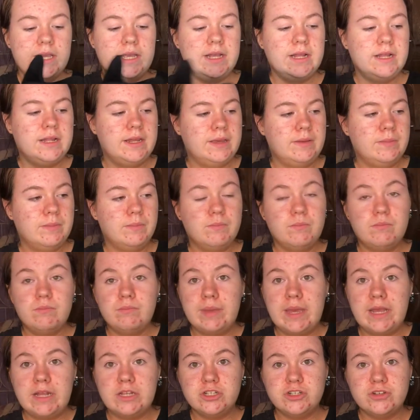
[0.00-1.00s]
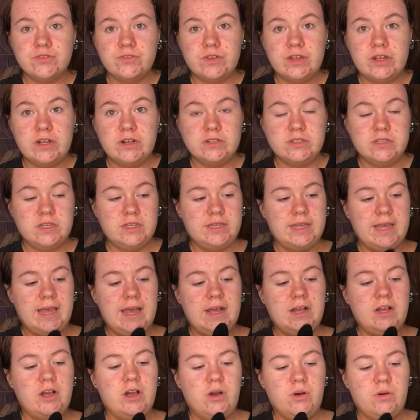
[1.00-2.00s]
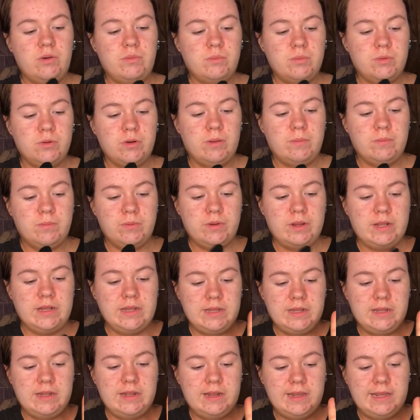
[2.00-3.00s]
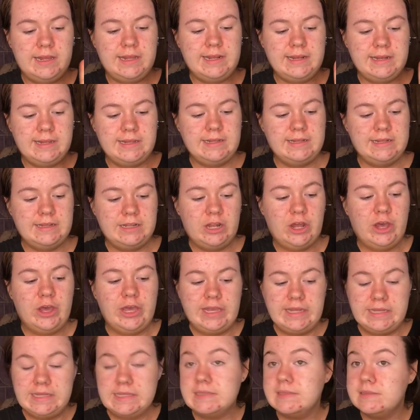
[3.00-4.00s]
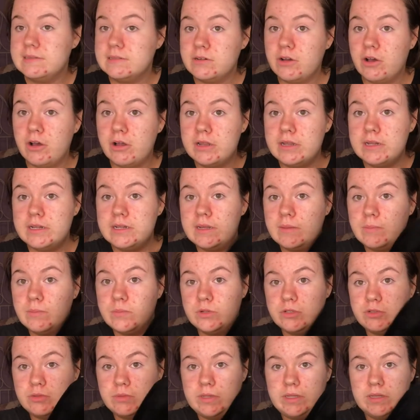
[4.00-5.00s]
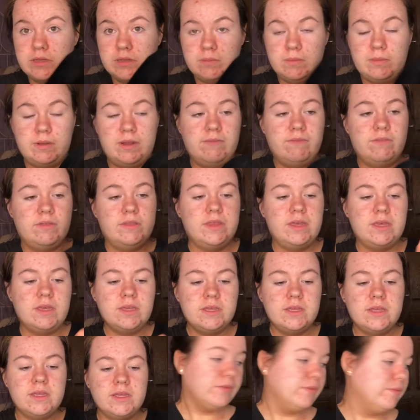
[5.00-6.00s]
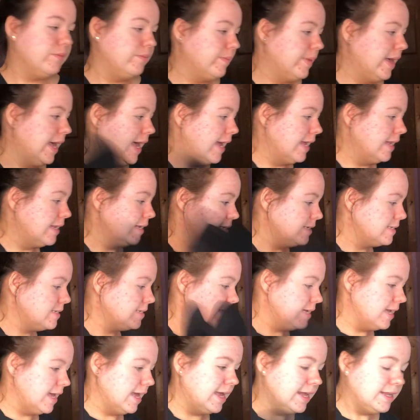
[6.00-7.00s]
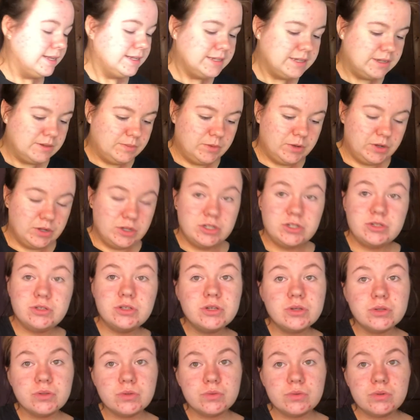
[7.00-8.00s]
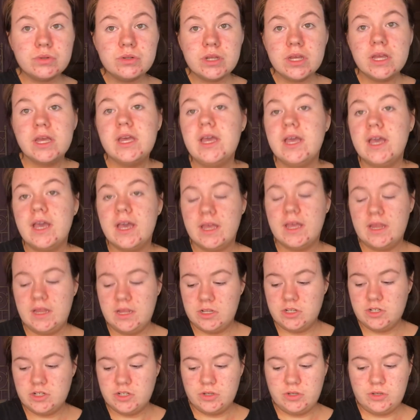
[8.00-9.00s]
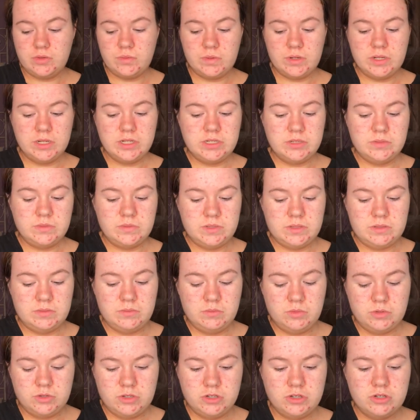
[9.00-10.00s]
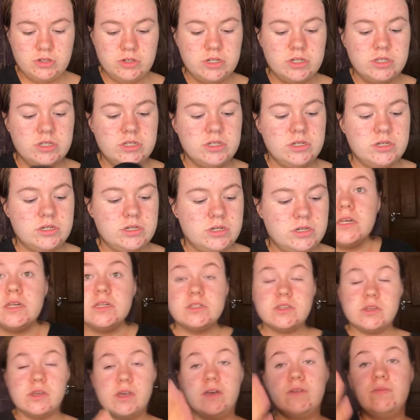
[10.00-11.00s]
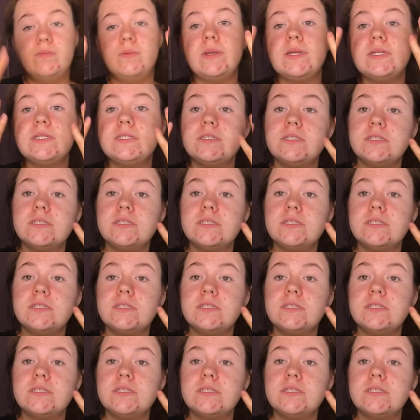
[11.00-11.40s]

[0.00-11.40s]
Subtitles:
like bend your fingers like that and go proper in the like little lines and all and in between them and everything. My hand is tanned. I'm gonna do the other one and then show you what I do with the moisturizer. So I have my